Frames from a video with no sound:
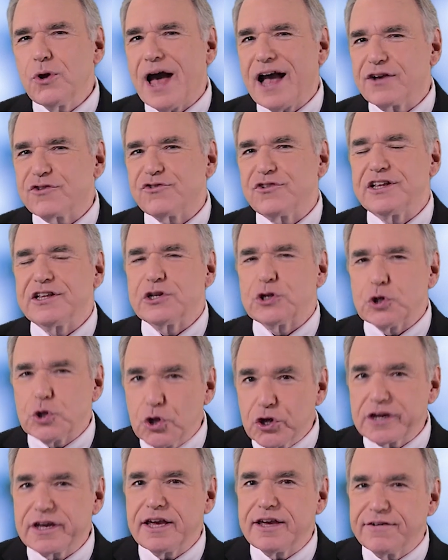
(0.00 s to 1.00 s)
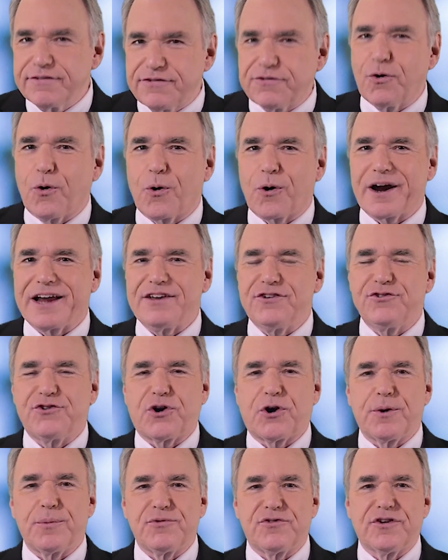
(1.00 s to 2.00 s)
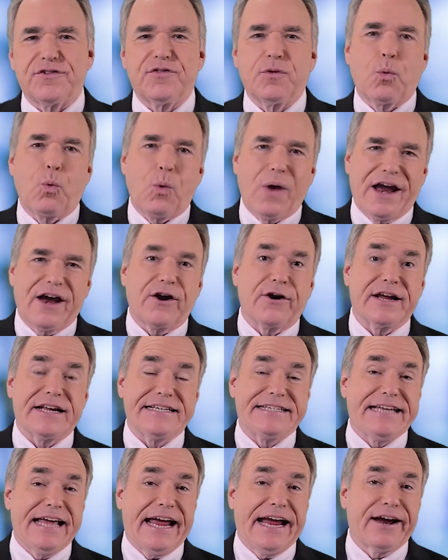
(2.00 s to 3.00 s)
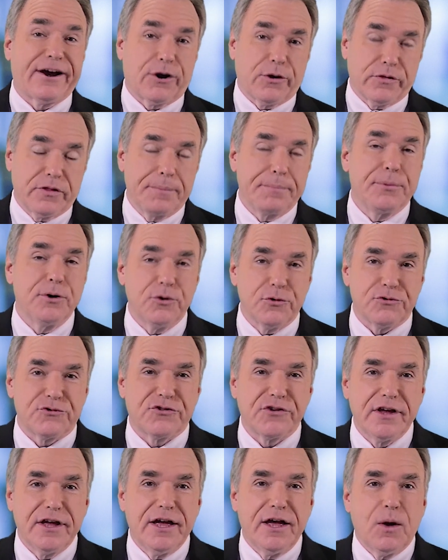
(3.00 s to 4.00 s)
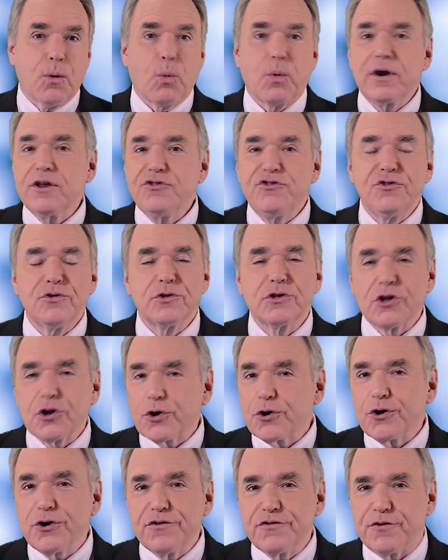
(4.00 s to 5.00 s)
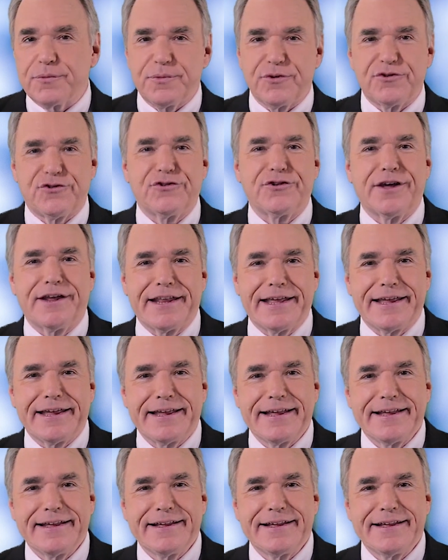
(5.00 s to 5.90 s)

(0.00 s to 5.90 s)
actually looking for in terms of the wear and tear on the boots? What did you learn from this study?